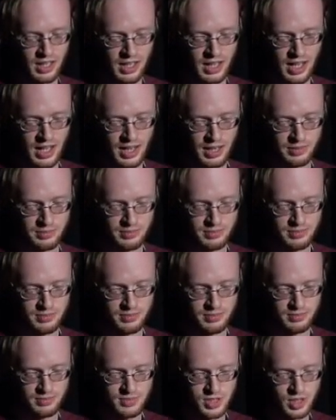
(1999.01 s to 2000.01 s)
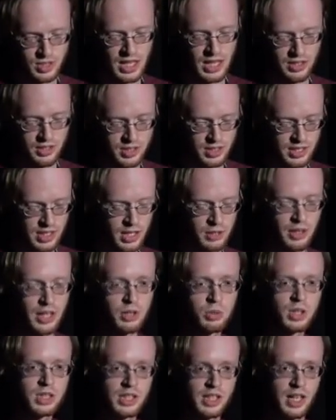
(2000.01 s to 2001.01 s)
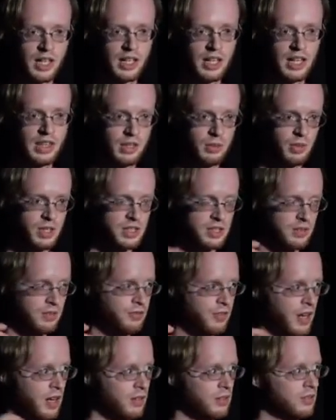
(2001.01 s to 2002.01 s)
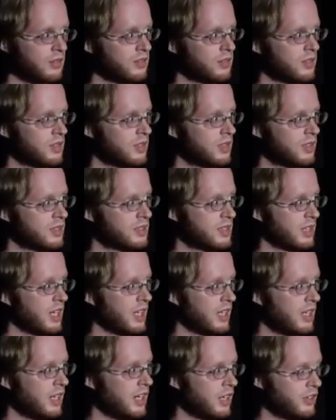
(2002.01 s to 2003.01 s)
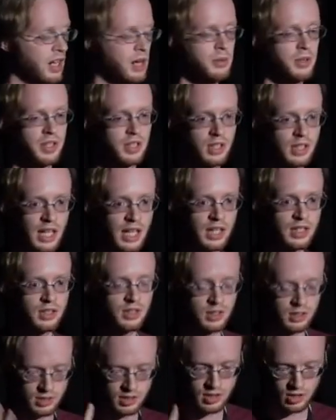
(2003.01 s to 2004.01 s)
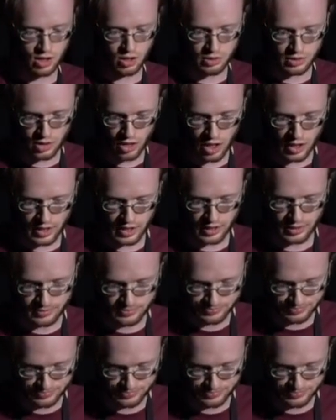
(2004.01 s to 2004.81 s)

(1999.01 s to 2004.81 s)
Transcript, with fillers: Um, so yeah, you can iterate quickly on it, and then once you've found a, uh, a, grammar that you like, you can go and lock it in